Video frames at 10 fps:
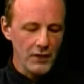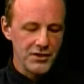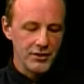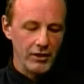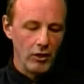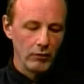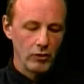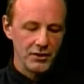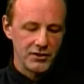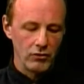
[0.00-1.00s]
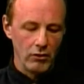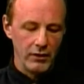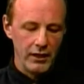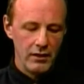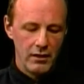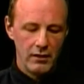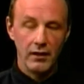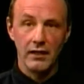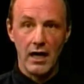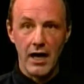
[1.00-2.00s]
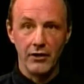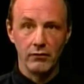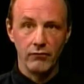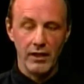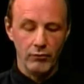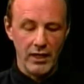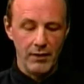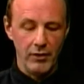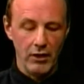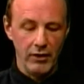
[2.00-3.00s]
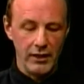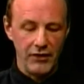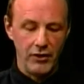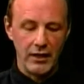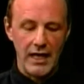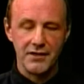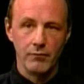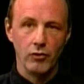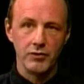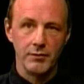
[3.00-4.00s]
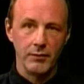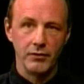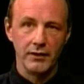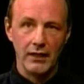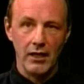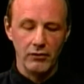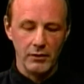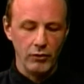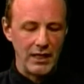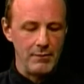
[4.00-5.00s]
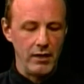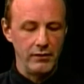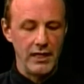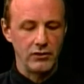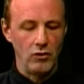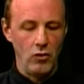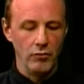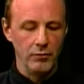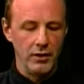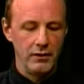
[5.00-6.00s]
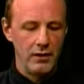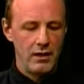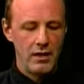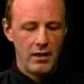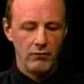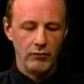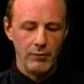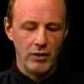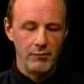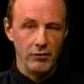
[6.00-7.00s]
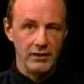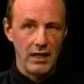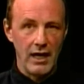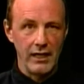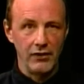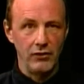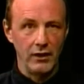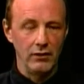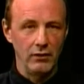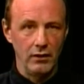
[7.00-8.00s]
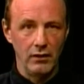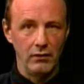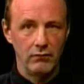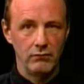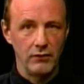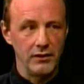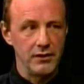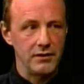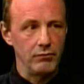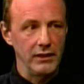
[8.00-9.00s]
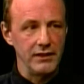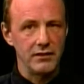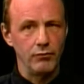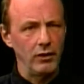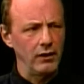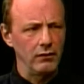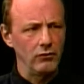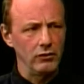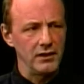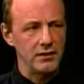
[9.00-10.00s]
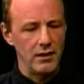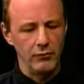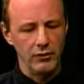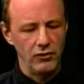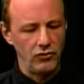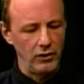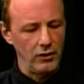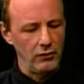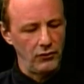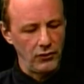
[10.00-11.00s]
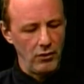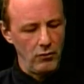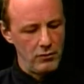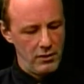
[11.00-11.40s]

so they all wrote a story in honor of Ray Bradbury. And I think as the book was being put together, the book came out in October, but Ray Bradbury died, I think, in the, in the late spring, early summer this year. So